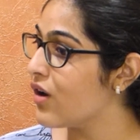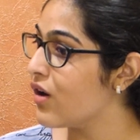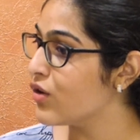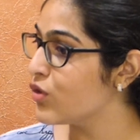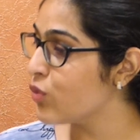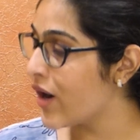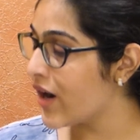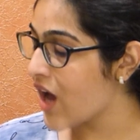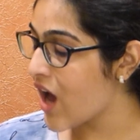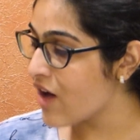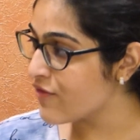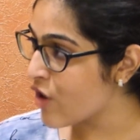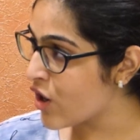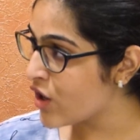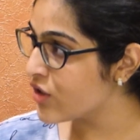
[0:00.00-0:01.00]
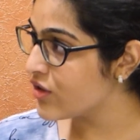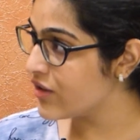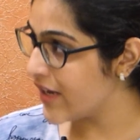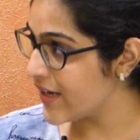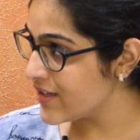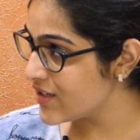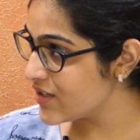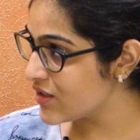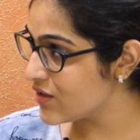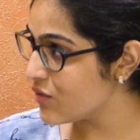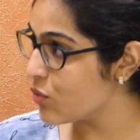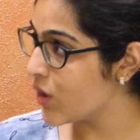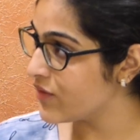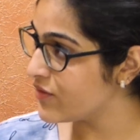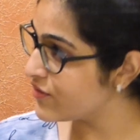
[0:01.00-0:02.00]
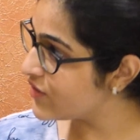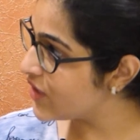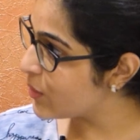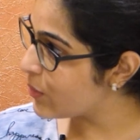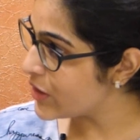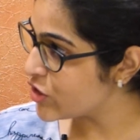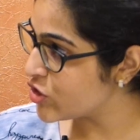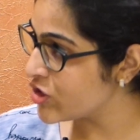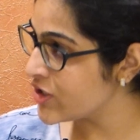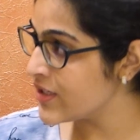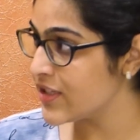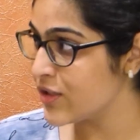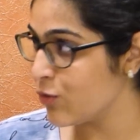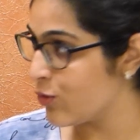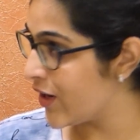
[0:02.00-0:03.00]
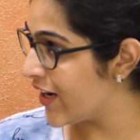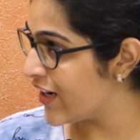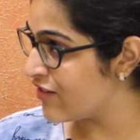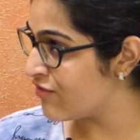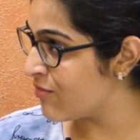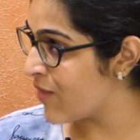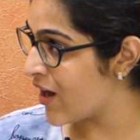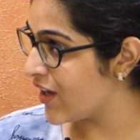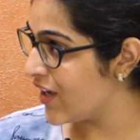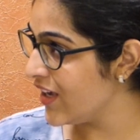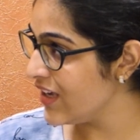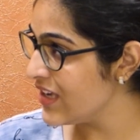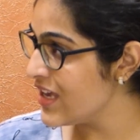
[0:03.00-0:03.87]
a 2.5 hour test, 150 questions, no negative marking.